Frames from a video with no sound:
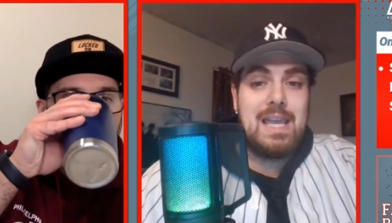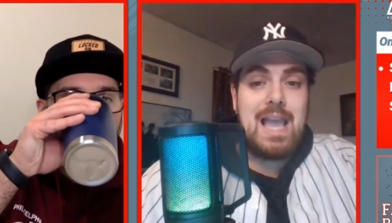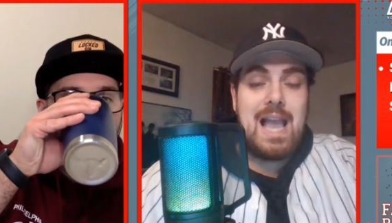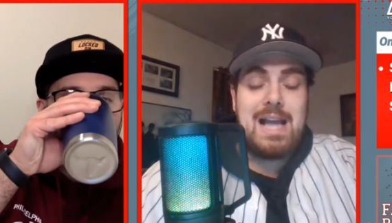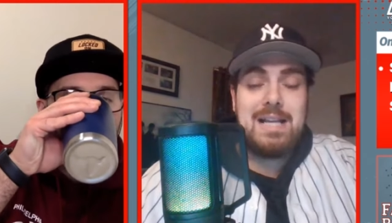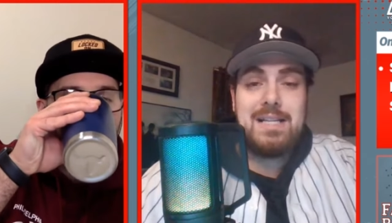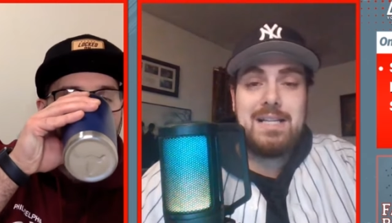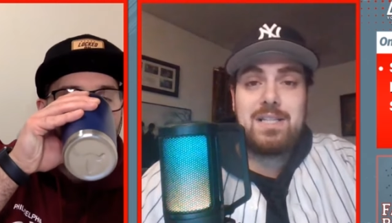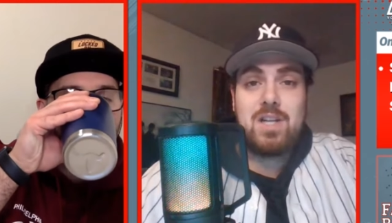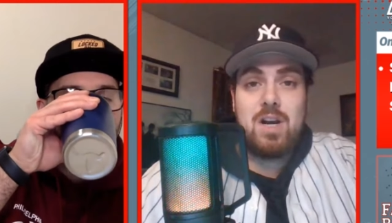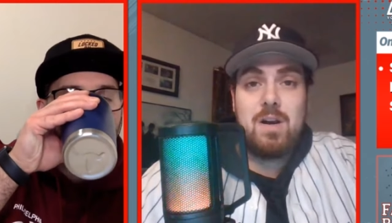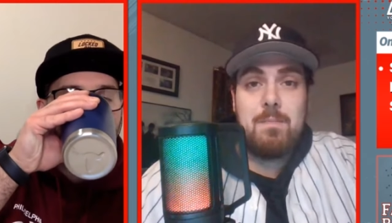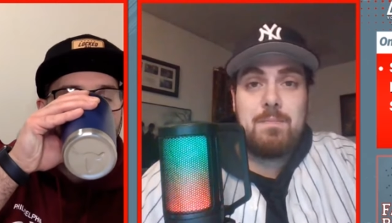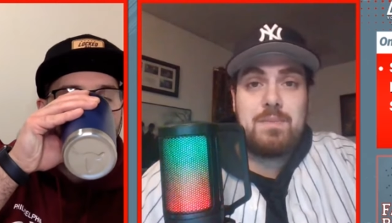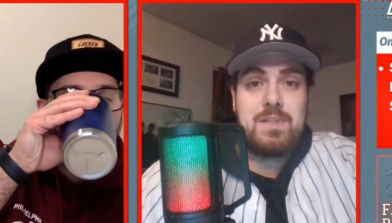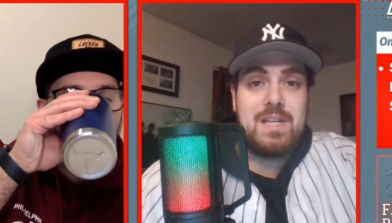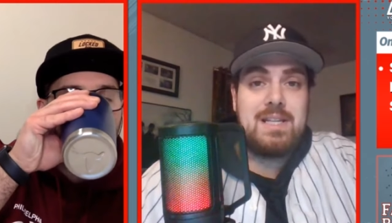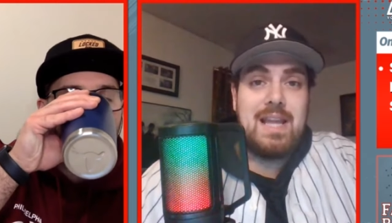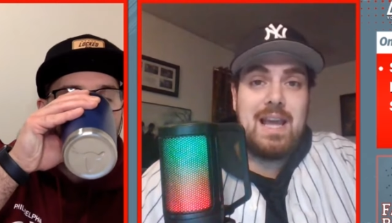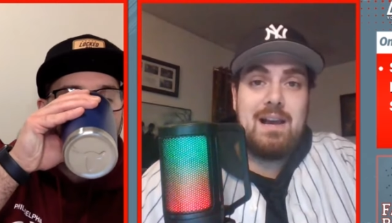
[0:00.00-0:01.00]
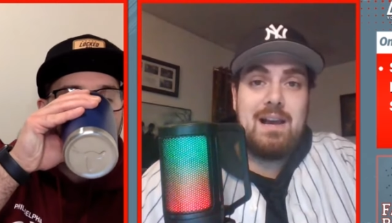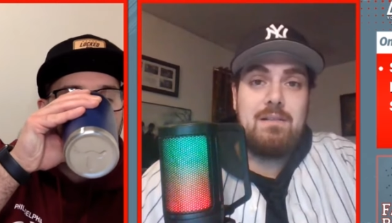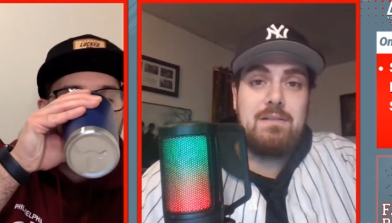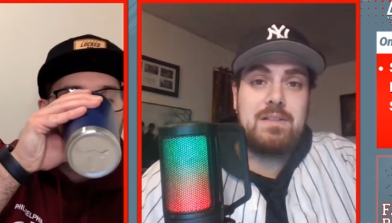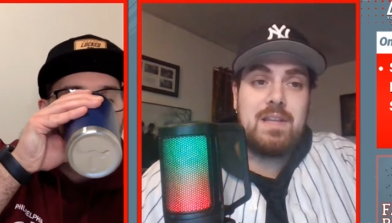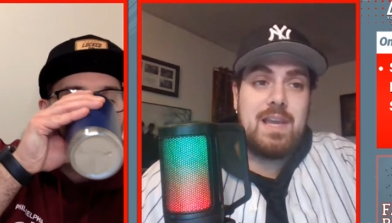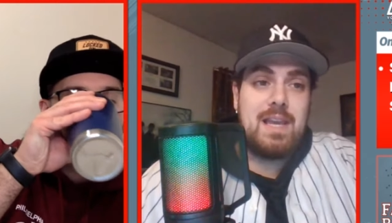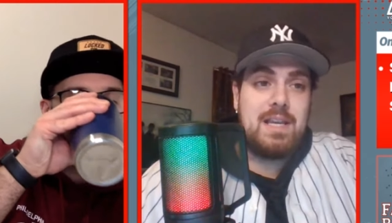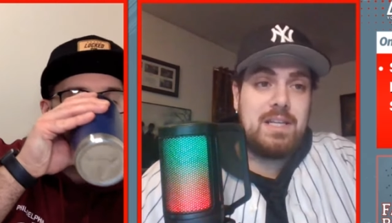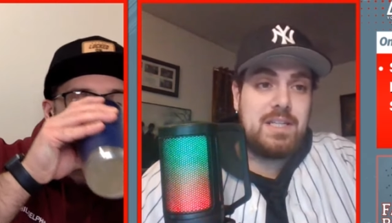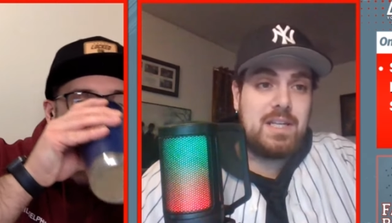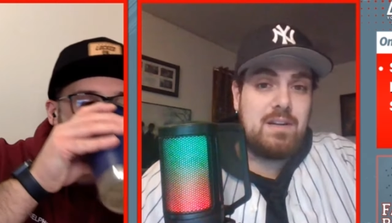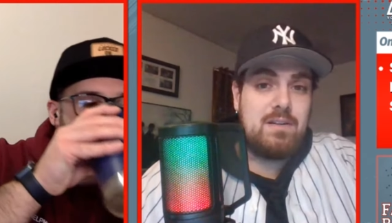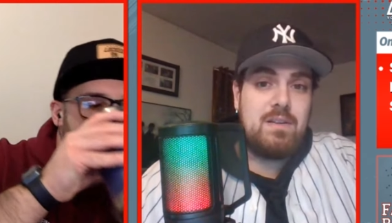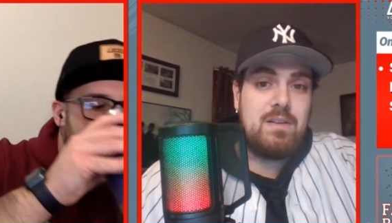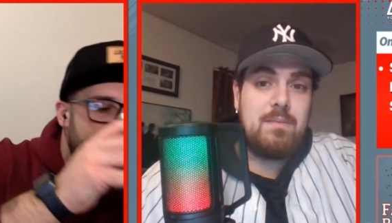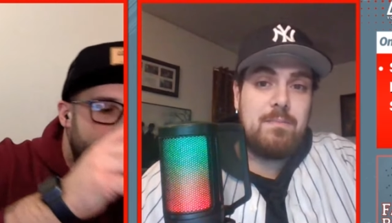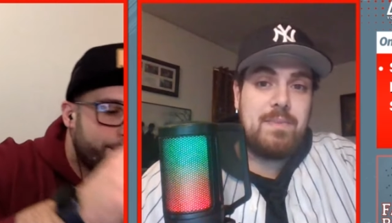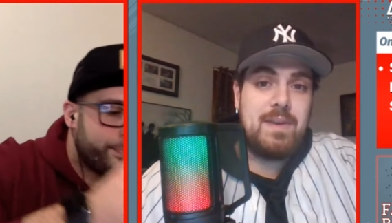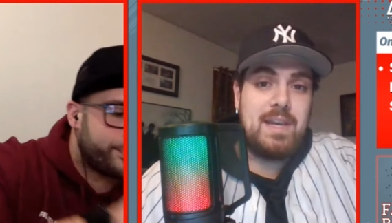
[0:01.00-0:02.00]
Speaker 1: He had his ups and downs last
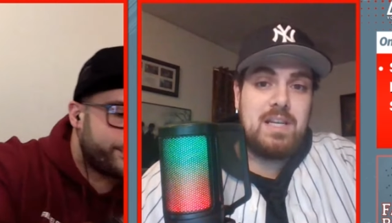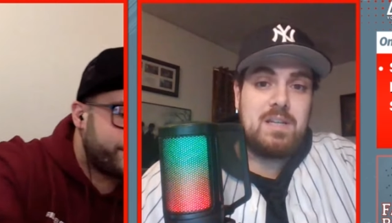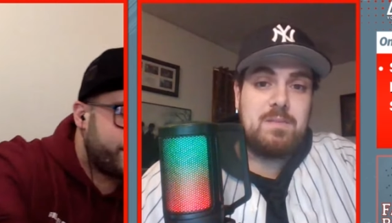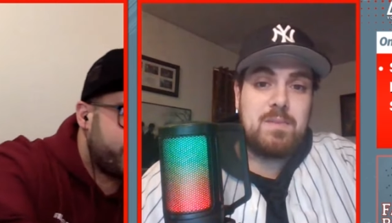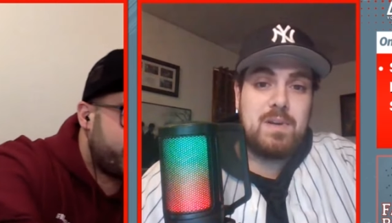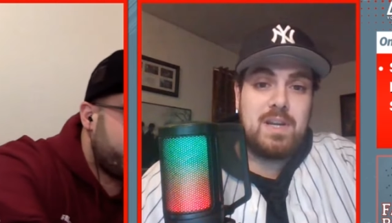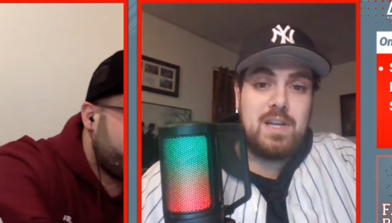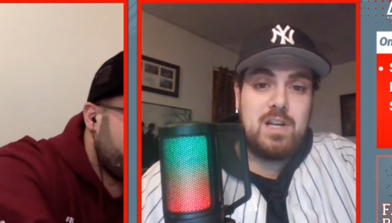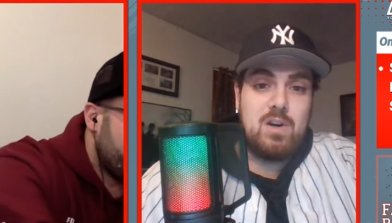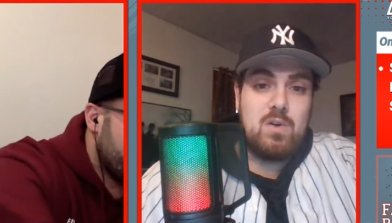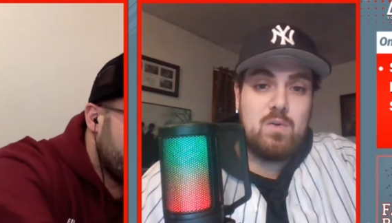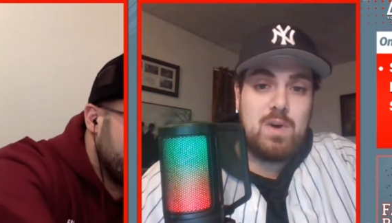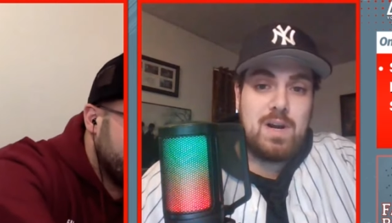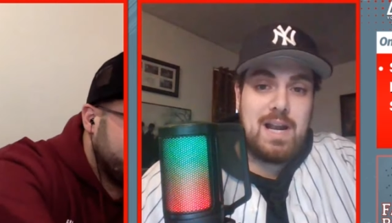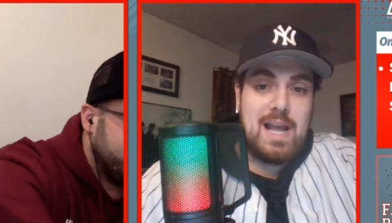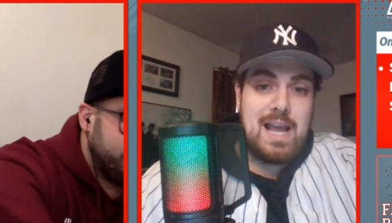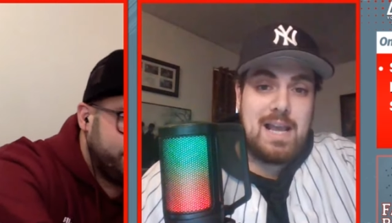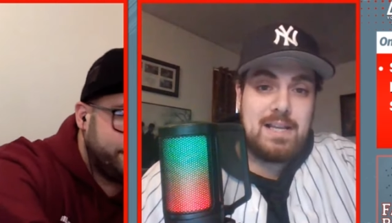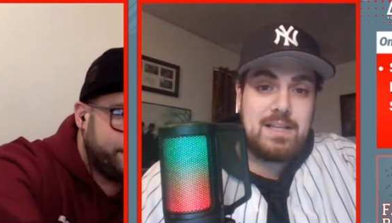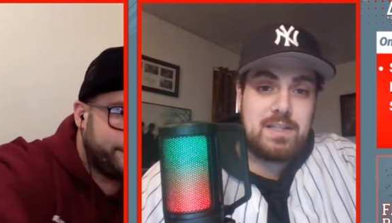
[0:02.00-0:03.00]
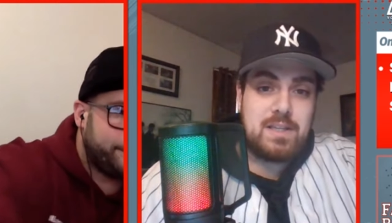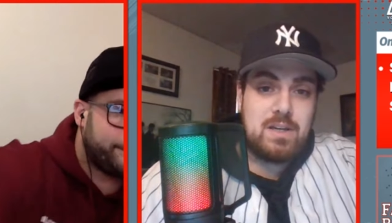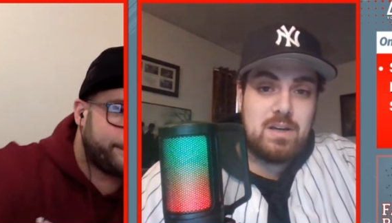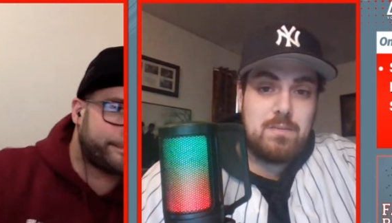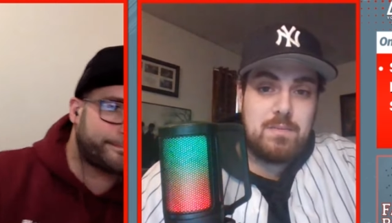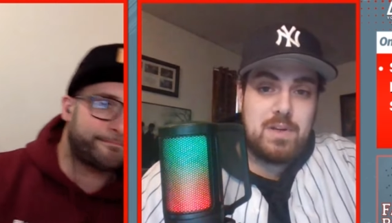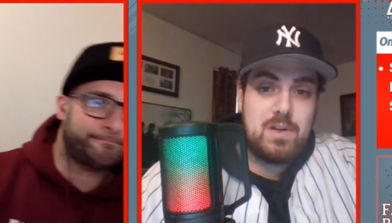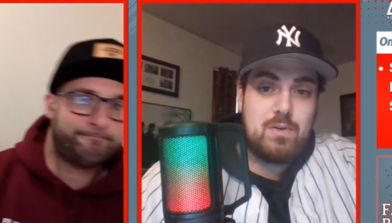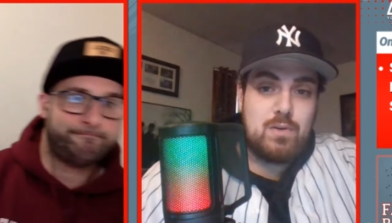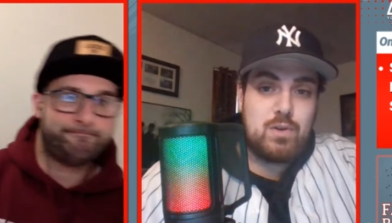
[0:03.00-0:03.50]
year in the bigs, but you know what? As um,